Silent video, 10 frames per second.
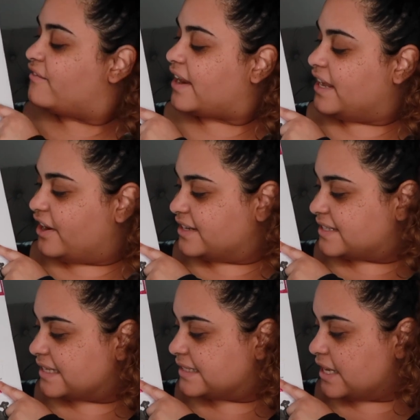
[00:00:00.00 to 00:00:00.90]
Right here it
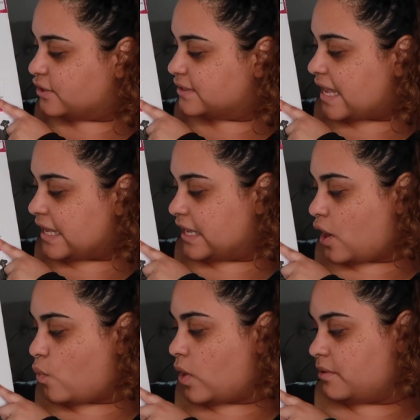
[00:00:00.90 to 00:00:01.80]
says, single ticket,
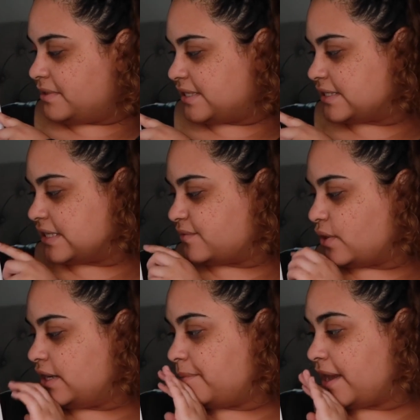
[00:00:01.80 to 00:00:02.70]
I want to be
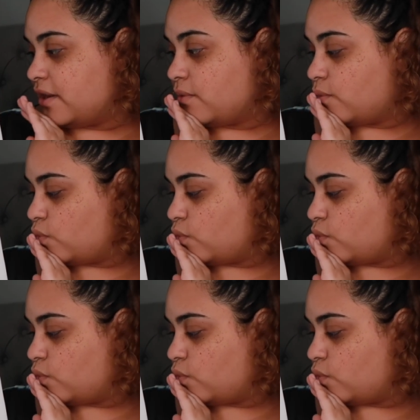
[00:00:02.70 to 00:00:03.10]
successful independent